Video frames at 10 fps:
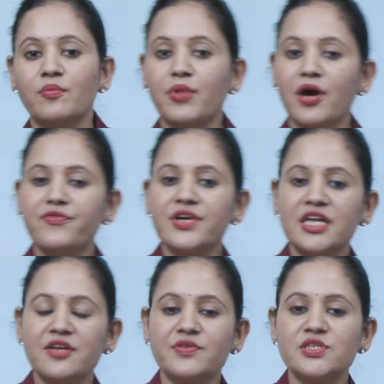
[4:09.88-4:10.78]
Profit
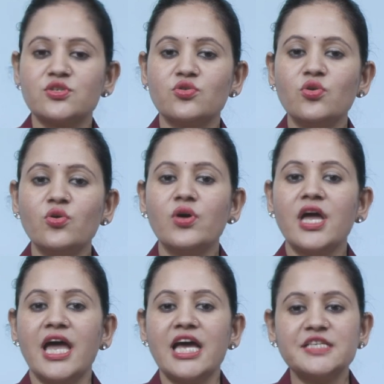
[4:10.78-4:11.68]
equals to
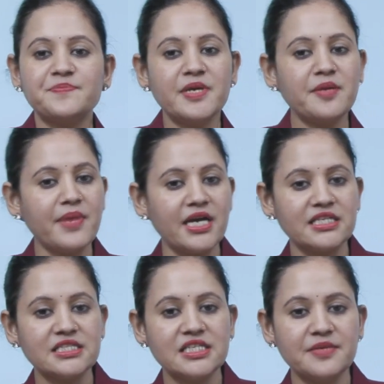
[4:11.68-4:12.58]
SP
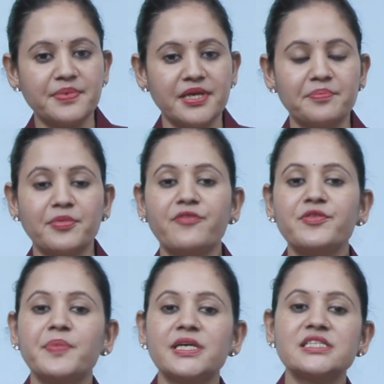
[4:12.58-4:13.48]
minus CP.
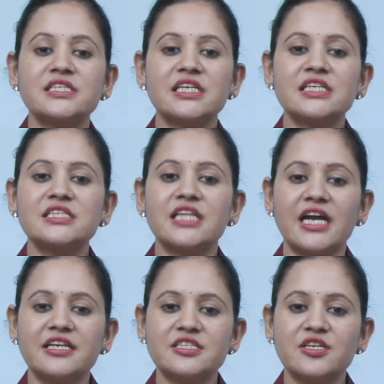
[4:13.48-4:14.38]
Profit percentage,
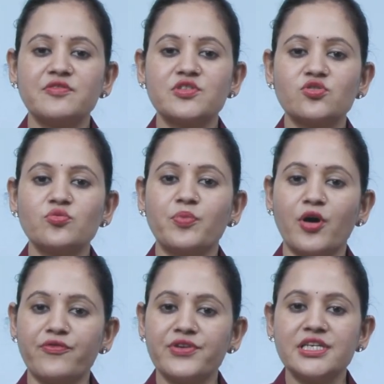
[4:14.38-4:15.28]
that is equals to
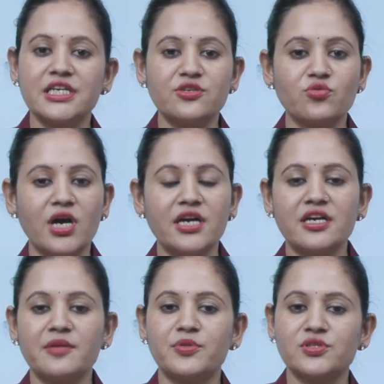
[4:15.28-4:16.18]
profit into
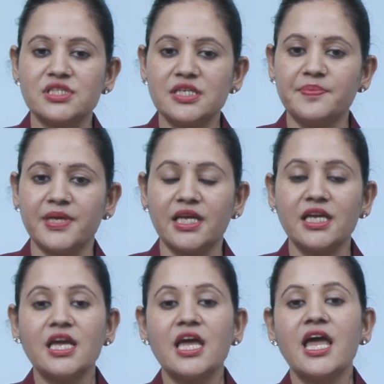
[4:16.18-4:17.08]
100 upon CP.
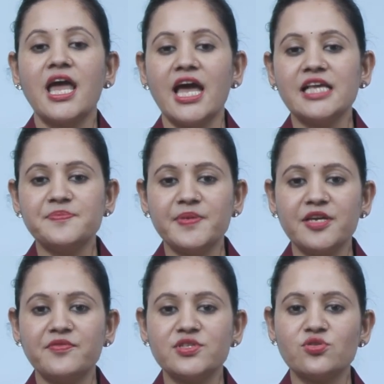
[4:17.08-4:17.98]
SP
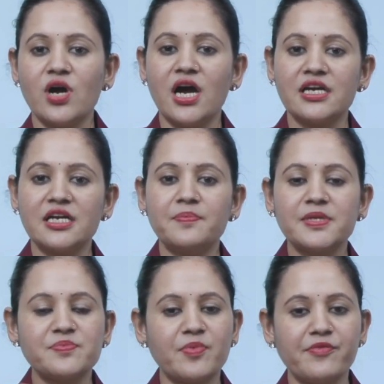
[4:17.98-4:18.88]
equals to 100
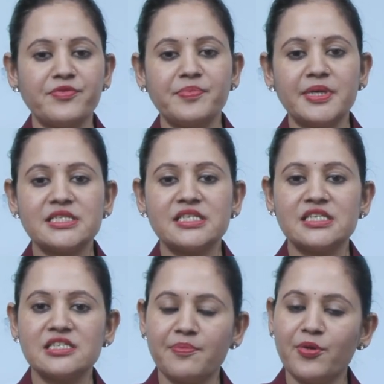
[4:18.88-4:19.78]
plus profit
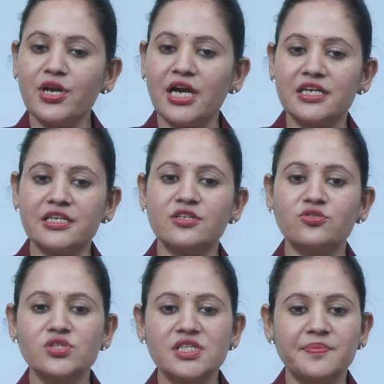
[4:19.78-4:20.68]
percentage upon 100
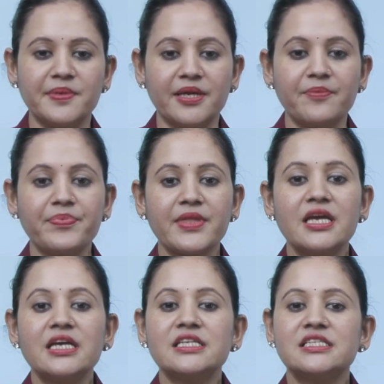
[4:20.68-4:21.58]
into CP.
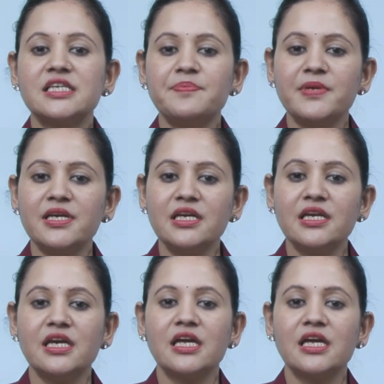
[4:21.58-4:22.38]
CP